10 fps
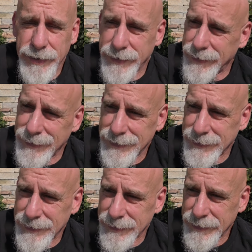and
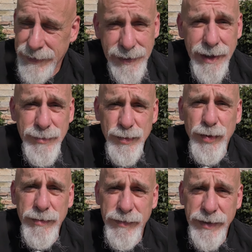I was
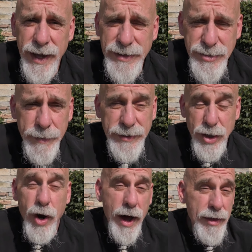rooting for the guy so much.
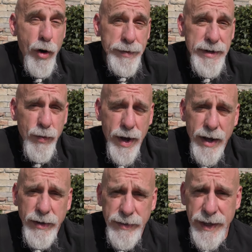I hope he did
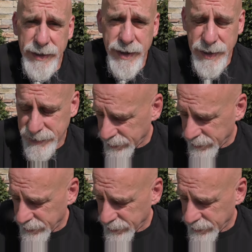well uh, at